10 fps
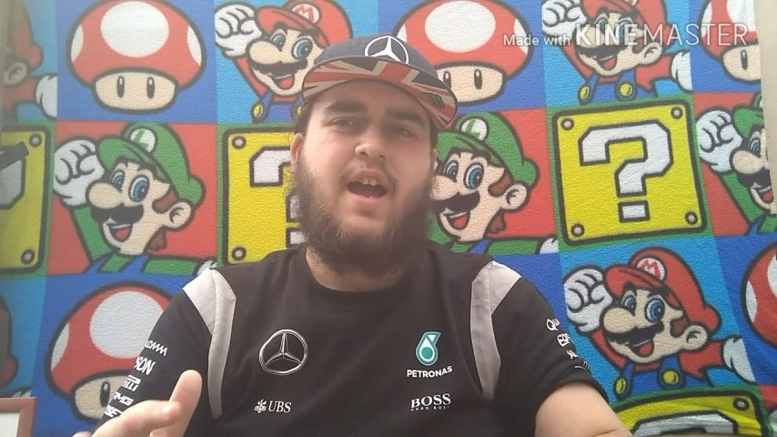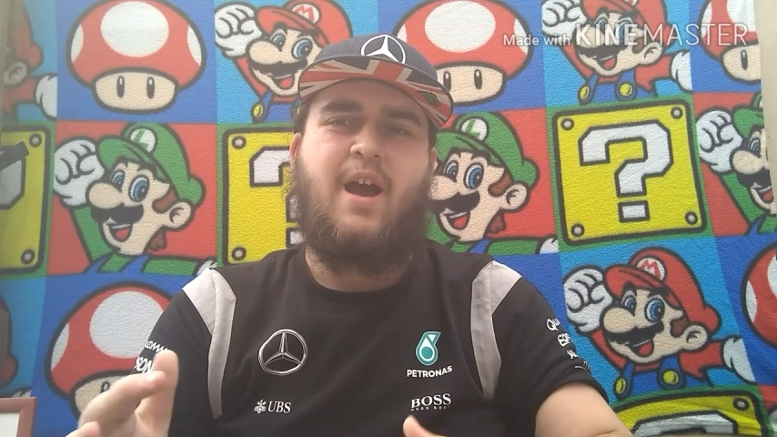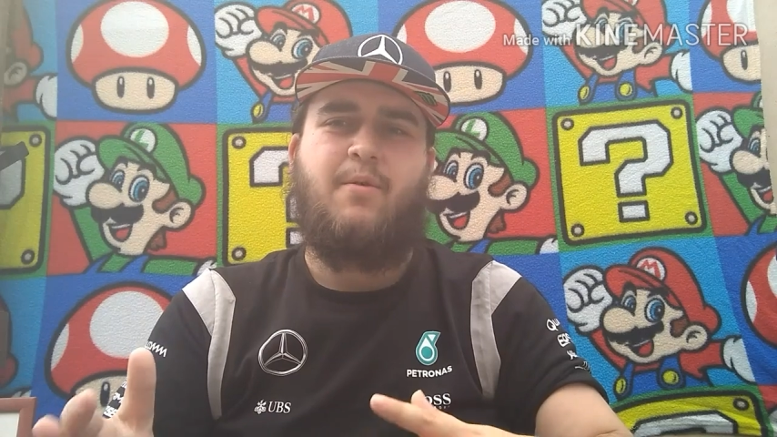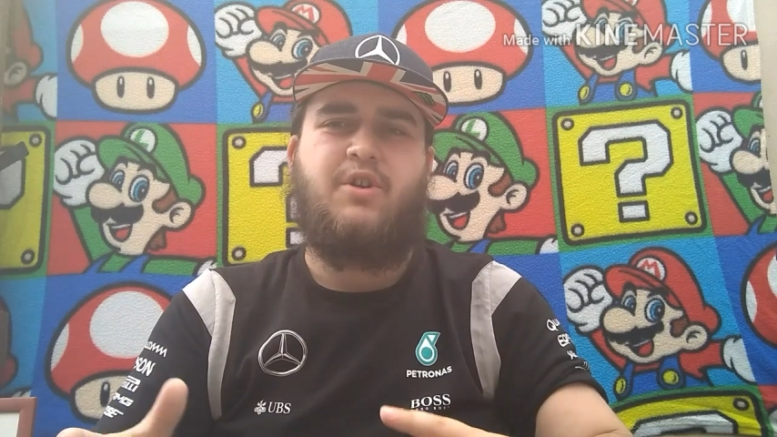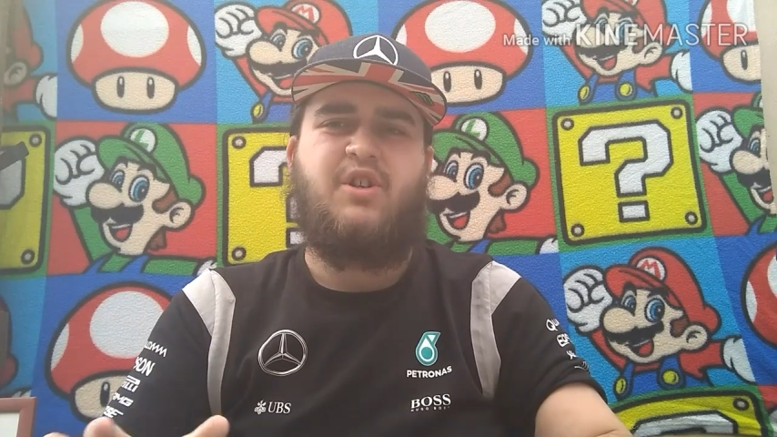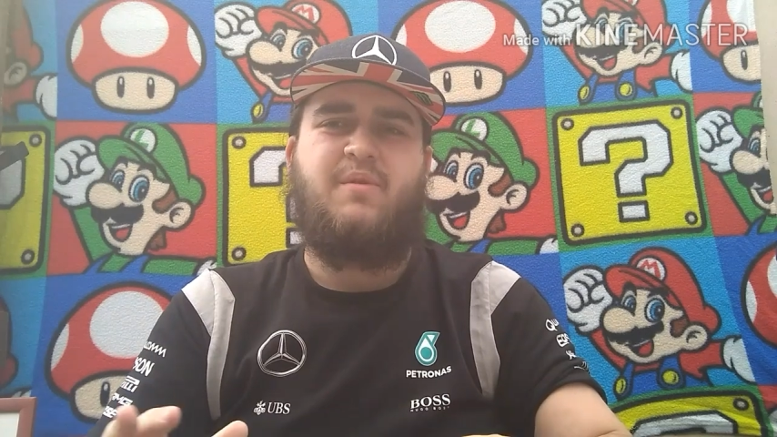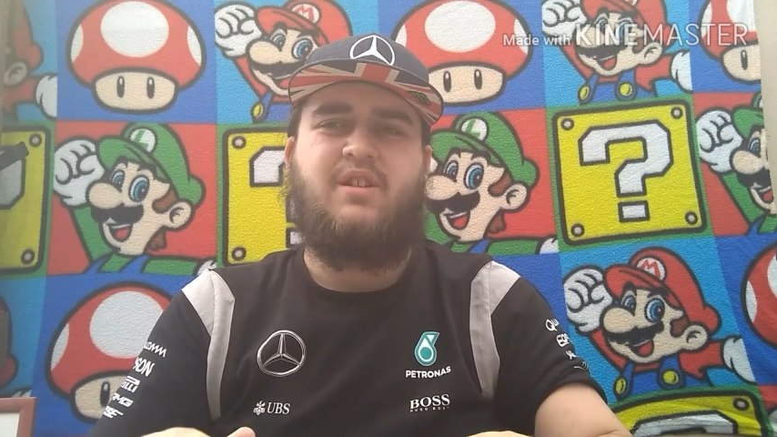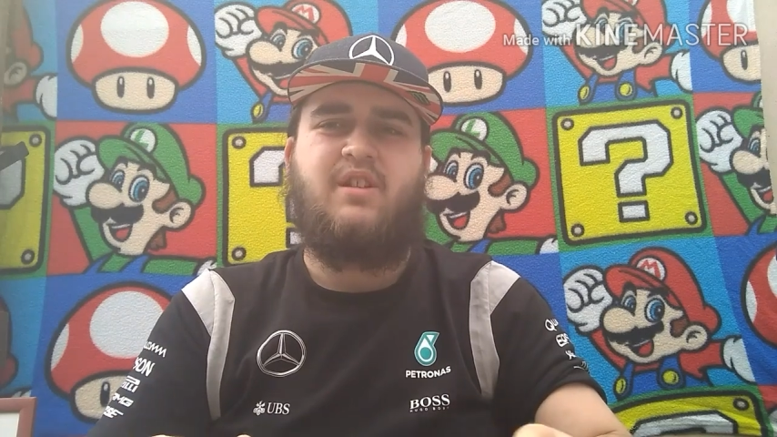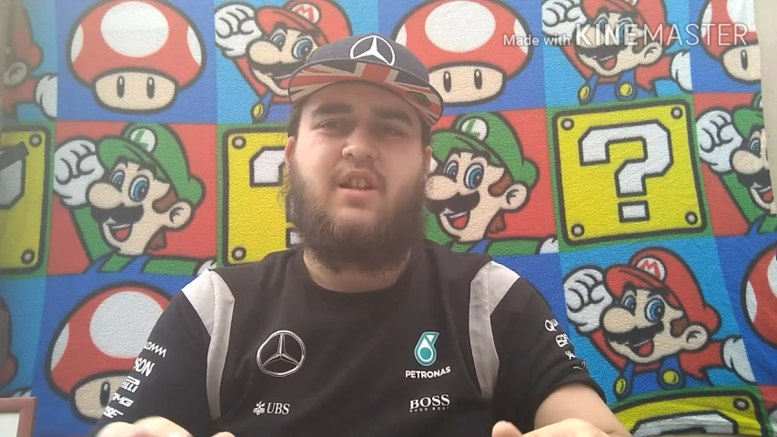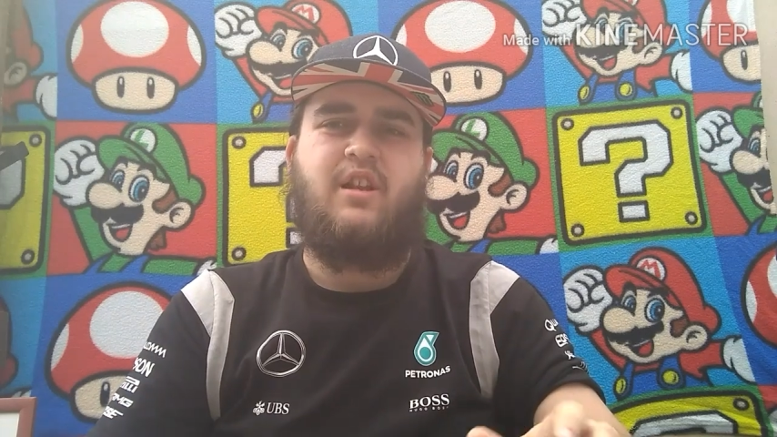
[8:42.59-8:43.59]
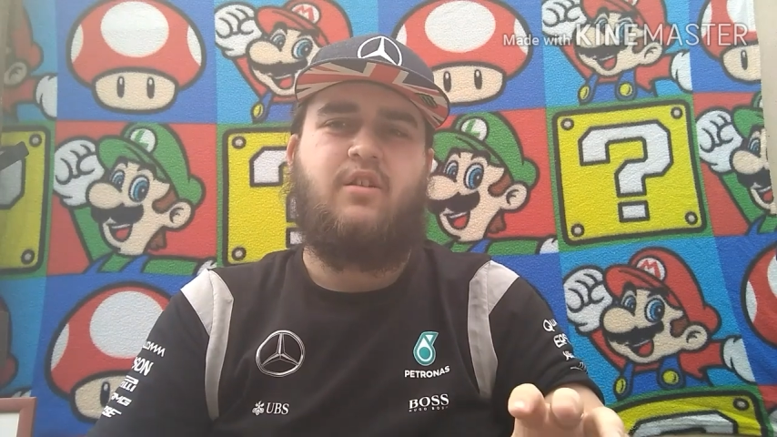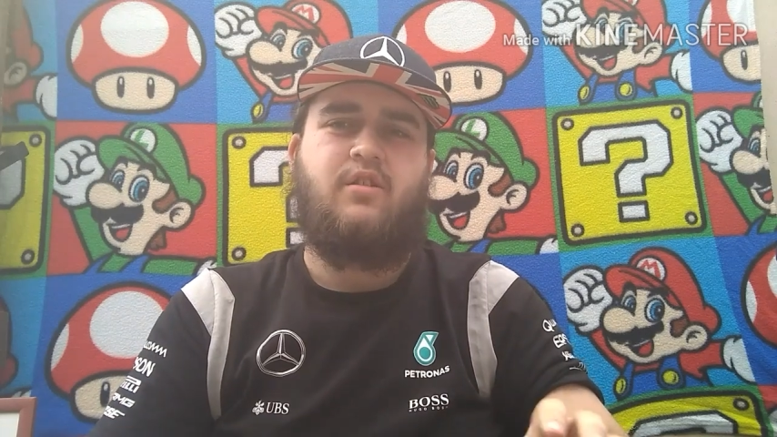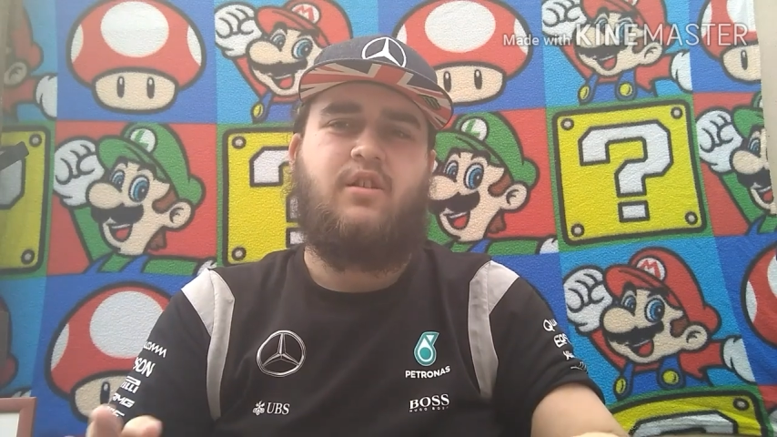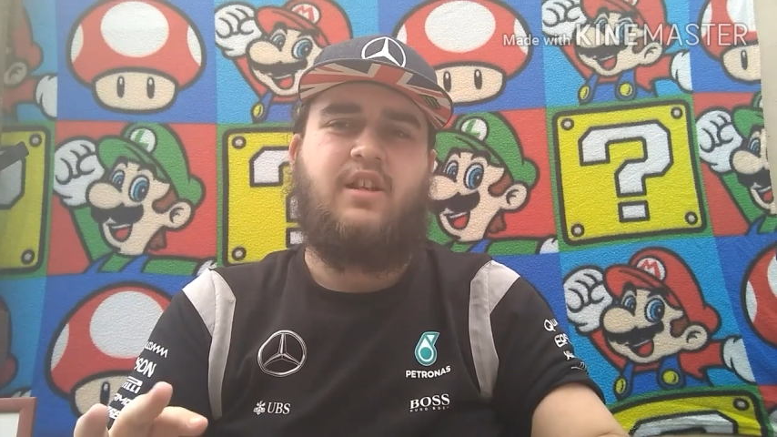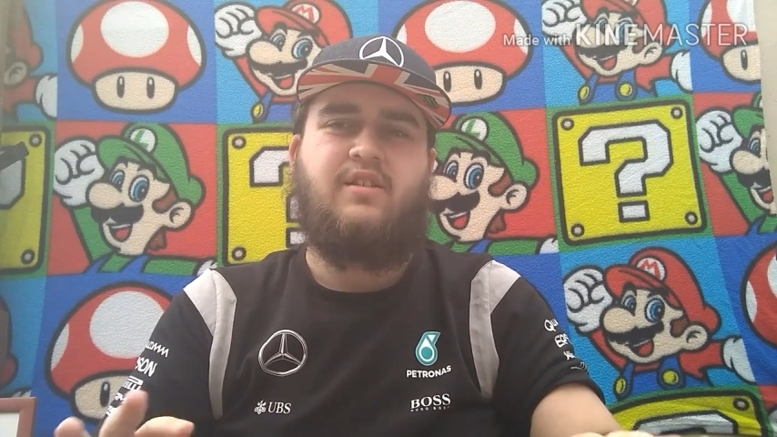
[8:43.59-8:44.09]
how I do it and the
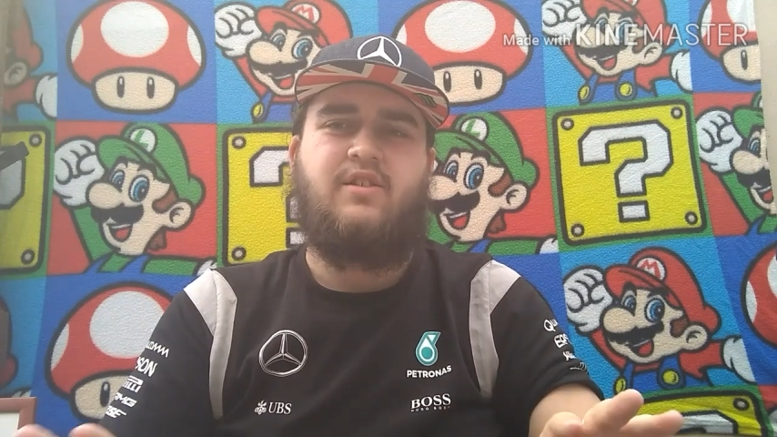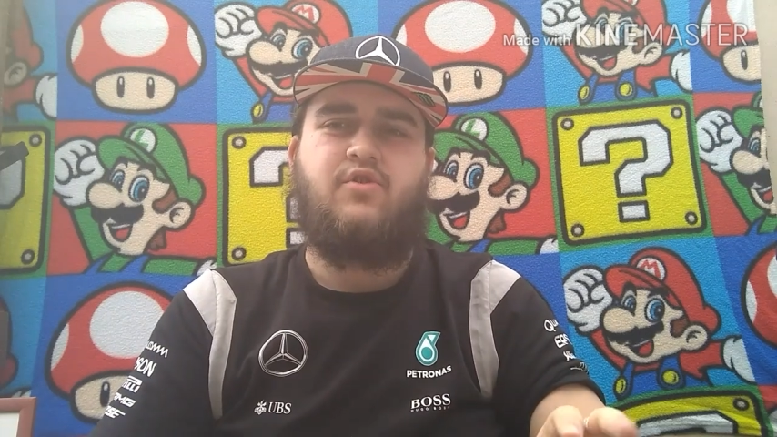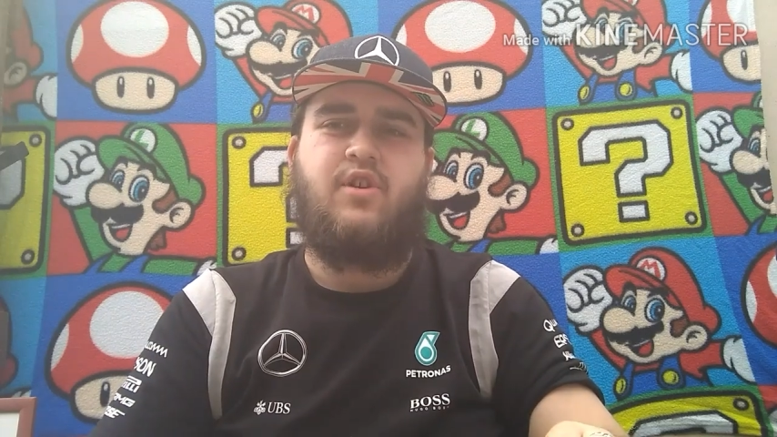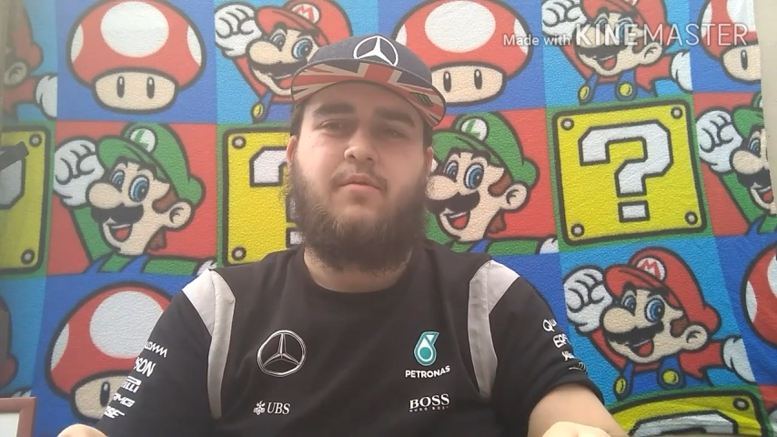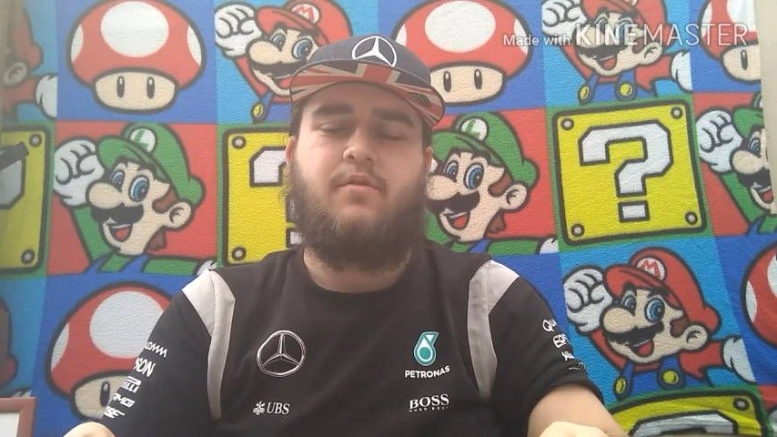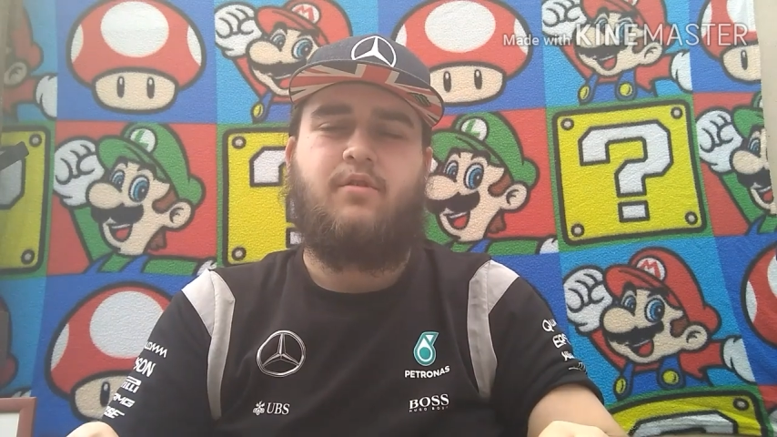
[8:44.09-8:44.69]
little hints and